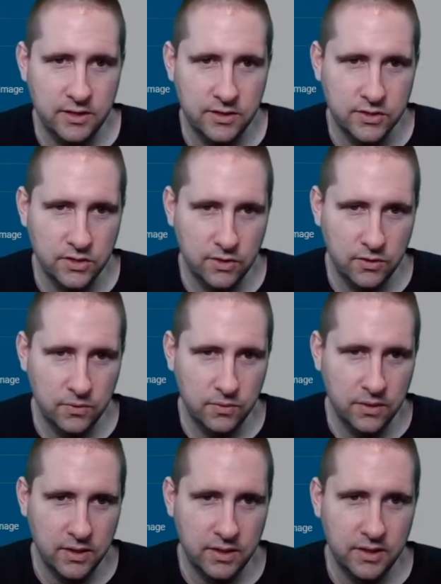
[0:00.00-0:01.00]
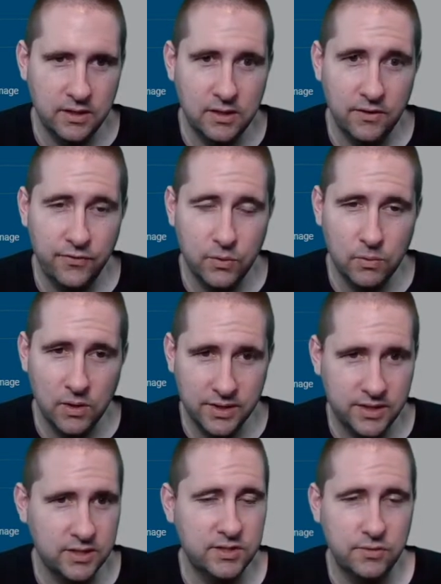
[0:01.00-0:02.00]
So if you want
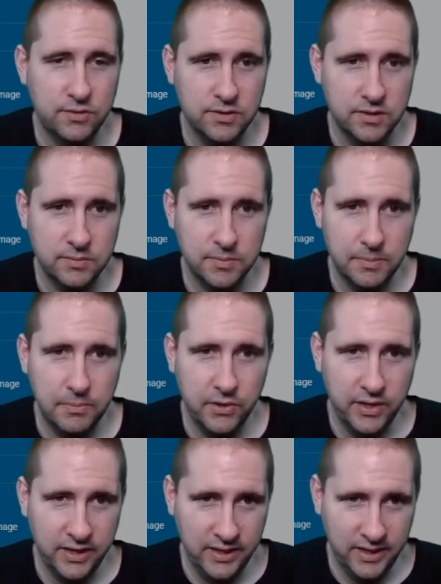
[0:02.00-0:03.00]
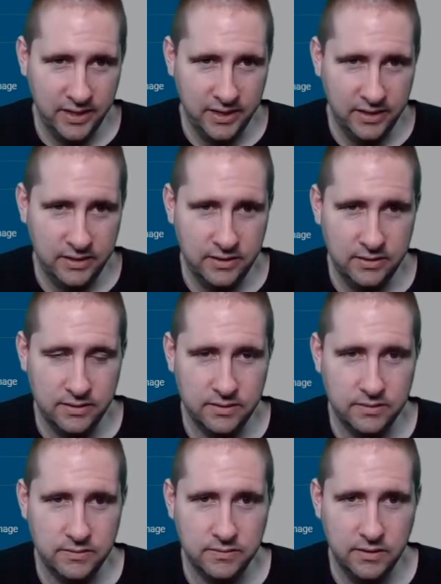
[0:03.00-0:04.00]
the students to be putting in
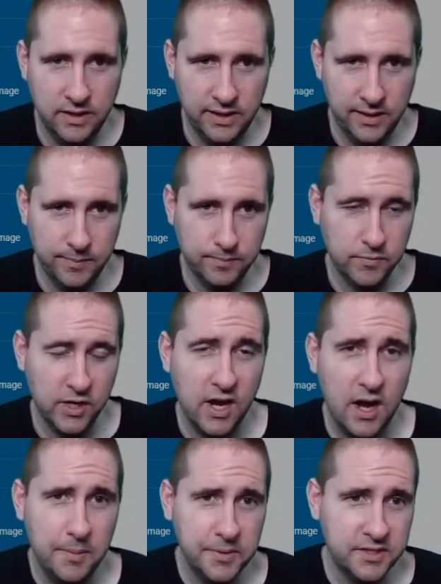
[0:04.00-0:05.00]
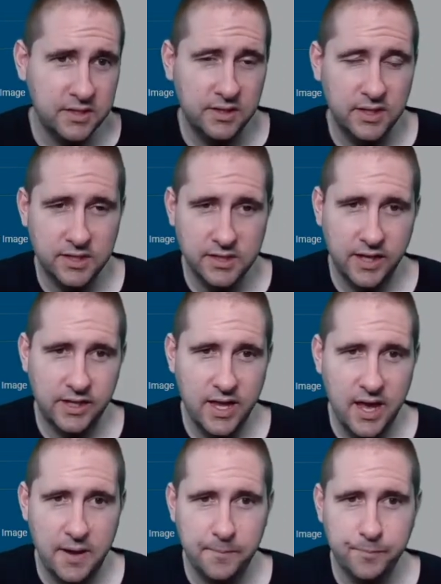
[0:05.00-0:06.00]
commas and things like
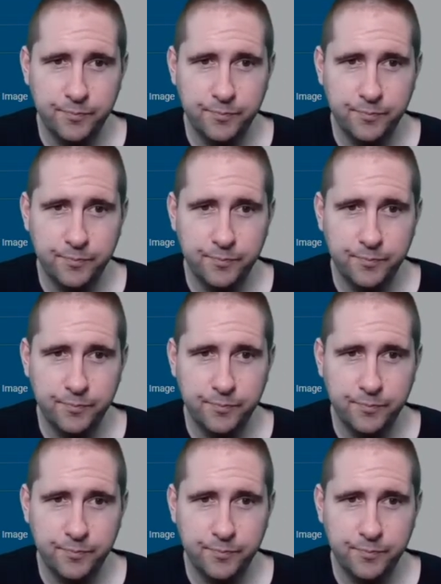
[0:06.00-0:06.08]
that,